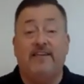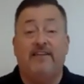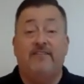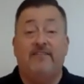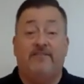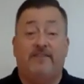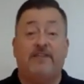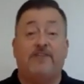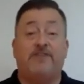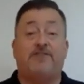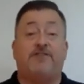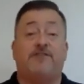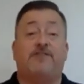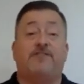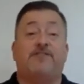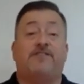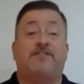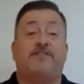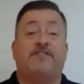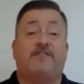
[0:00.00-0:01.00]

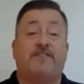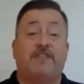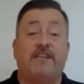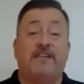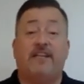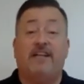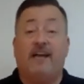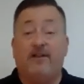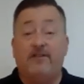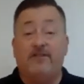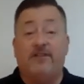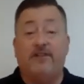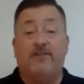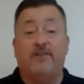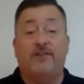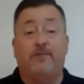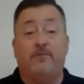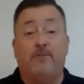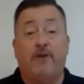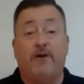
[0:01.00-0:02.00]
fixtures still out there in
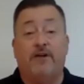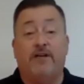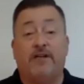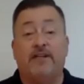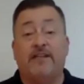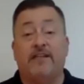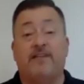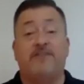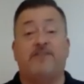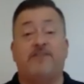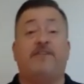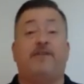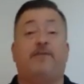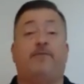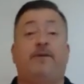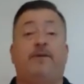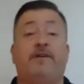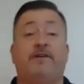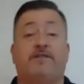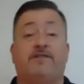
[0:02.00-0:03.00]
the market that are still
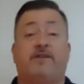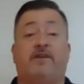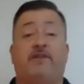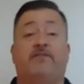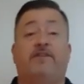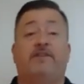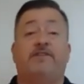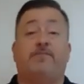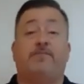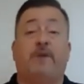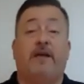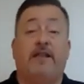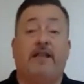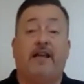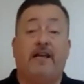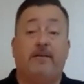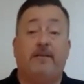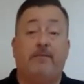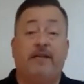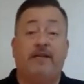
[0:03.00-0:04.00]
being serviced by a
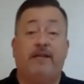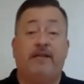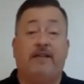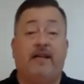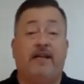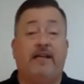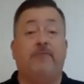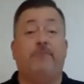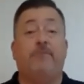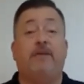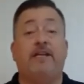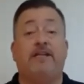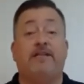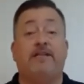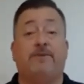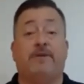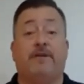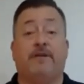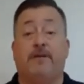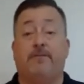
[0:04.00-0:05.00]
lot of lighting
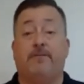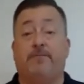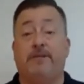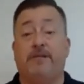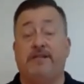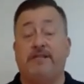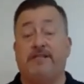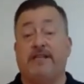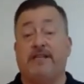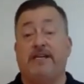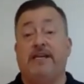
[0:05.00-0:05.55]
management companies.